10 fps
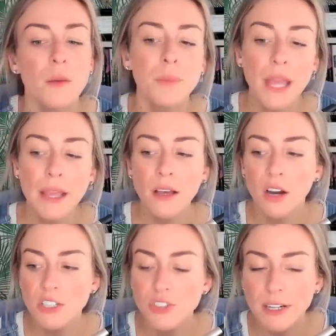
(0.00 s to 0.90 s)
Being a
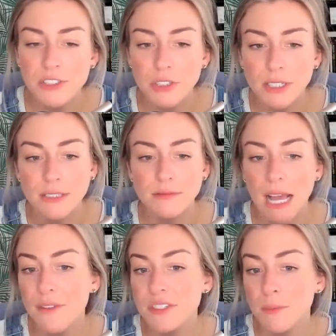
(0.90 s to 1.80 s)
contractor can
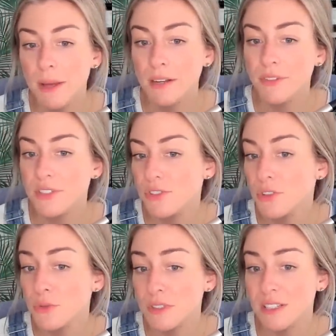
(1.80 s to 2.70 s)
have some benefits
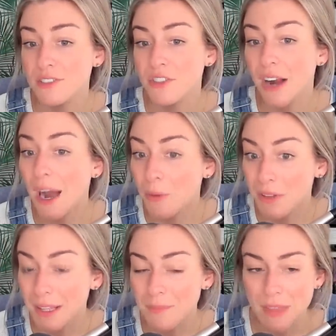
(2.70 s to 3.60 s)
too, since you're hourly.